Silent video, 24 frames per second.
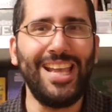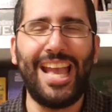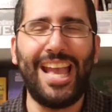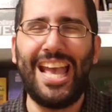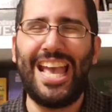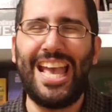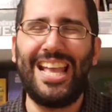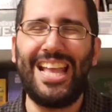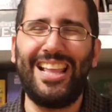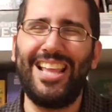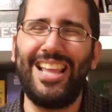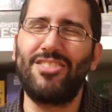
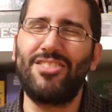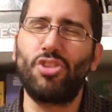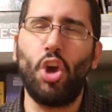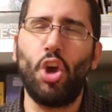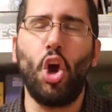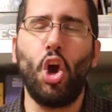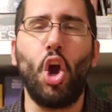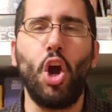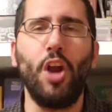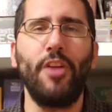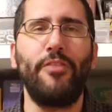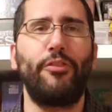and it's
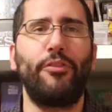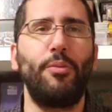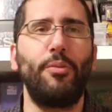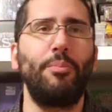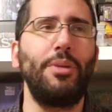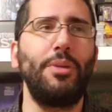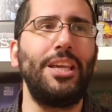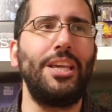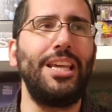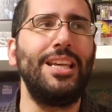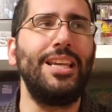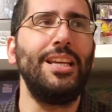hard for
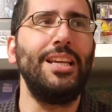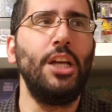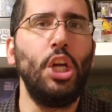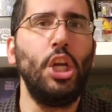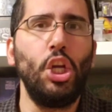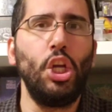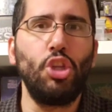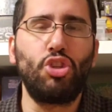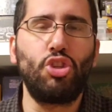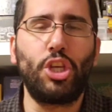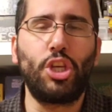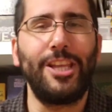me
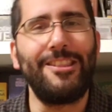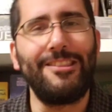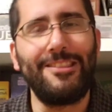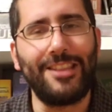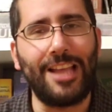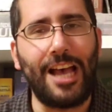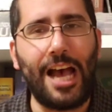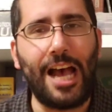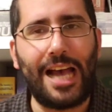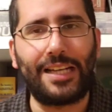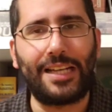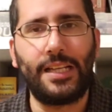to
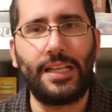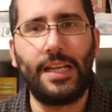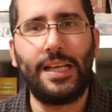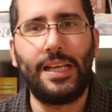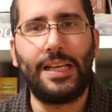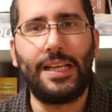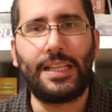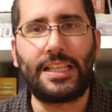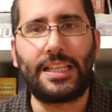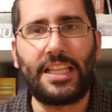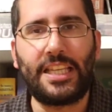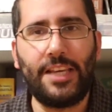not
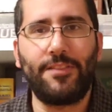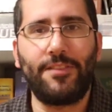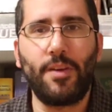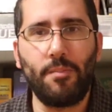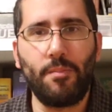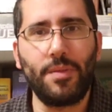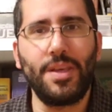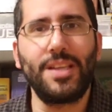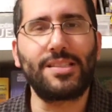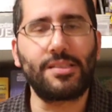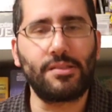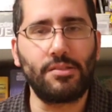give
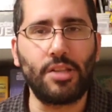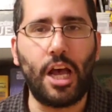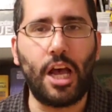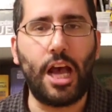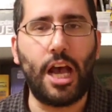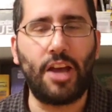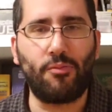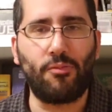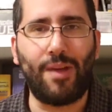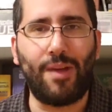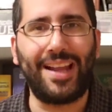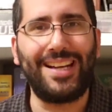him this
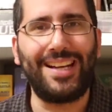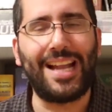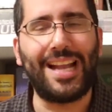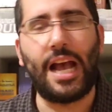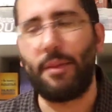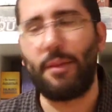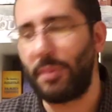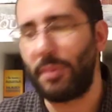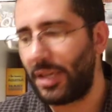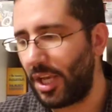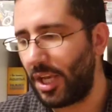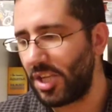nod right
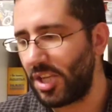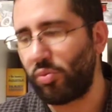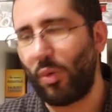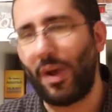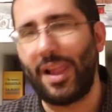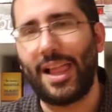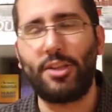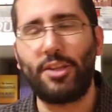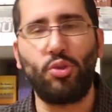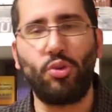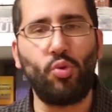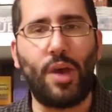now because
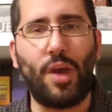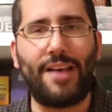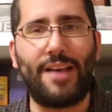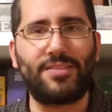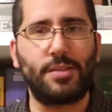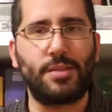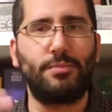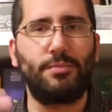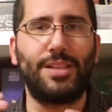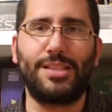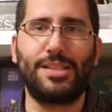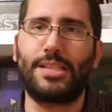while I do
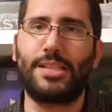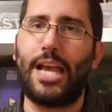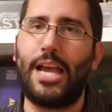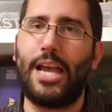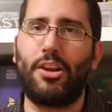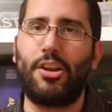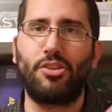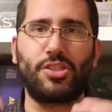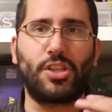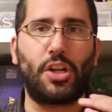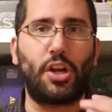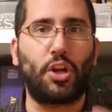have some
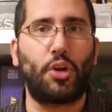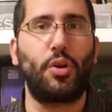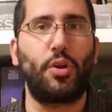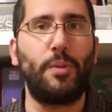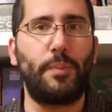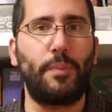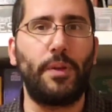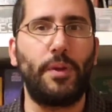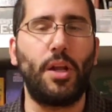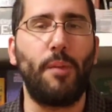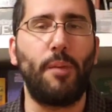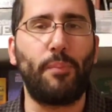designers that are
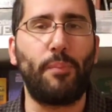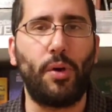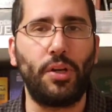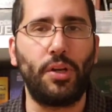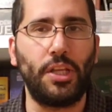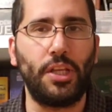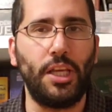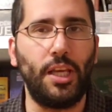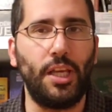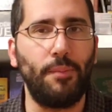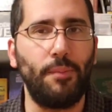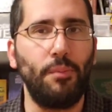creeping up
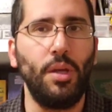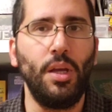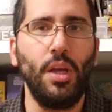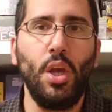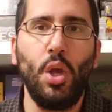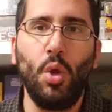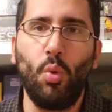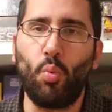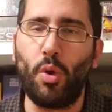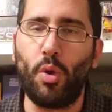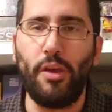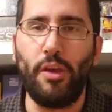on him
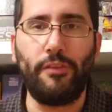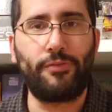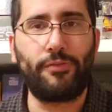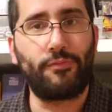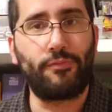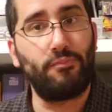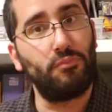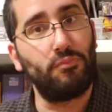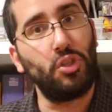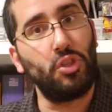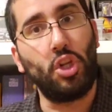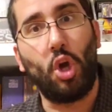
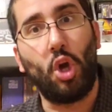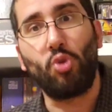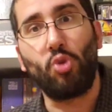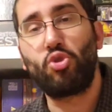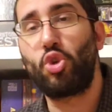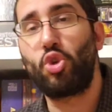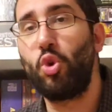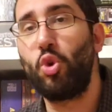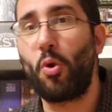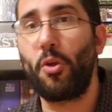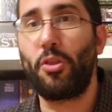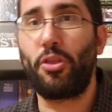with, you know,
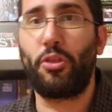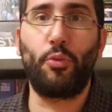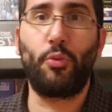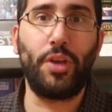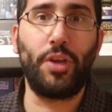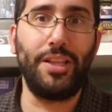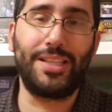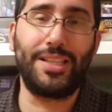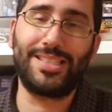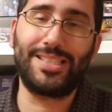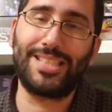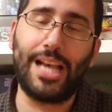two or
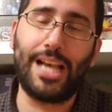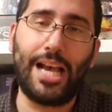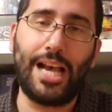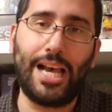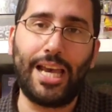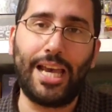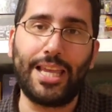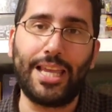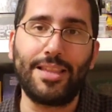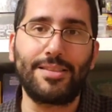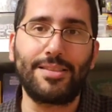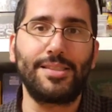three
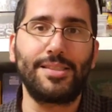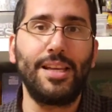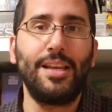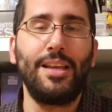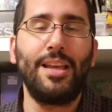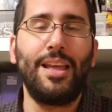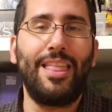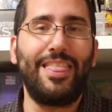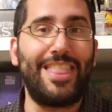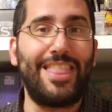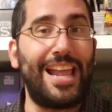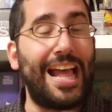designs
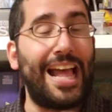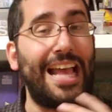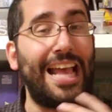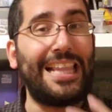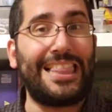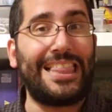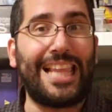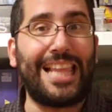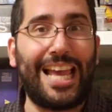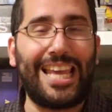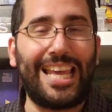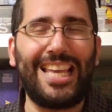that I
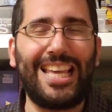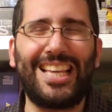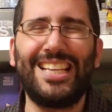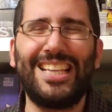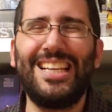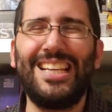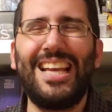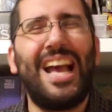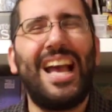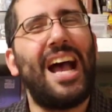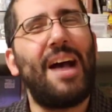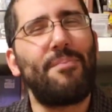like,
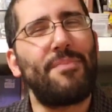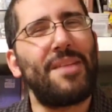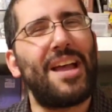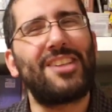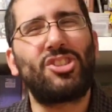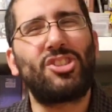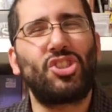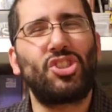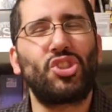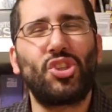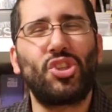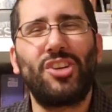I'm
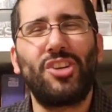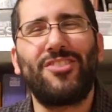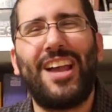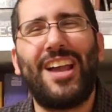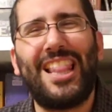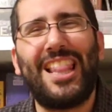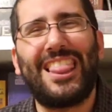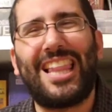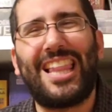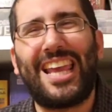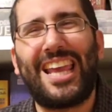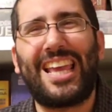not sure if
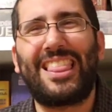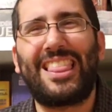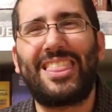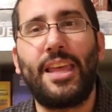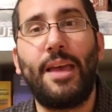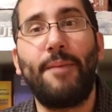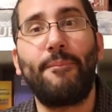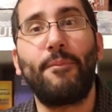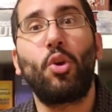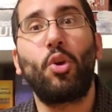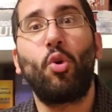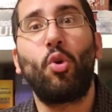I like
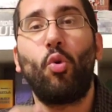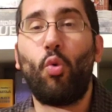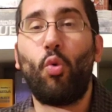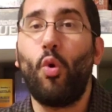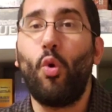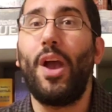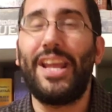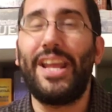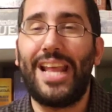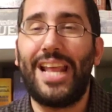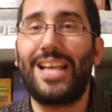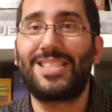them
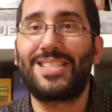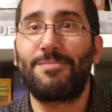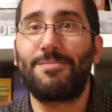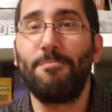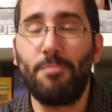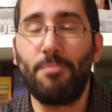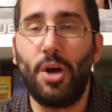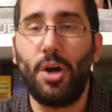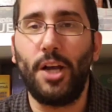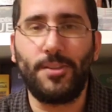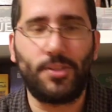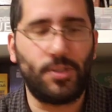quite as
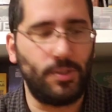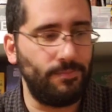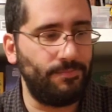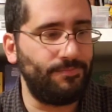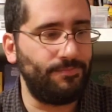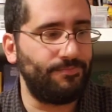much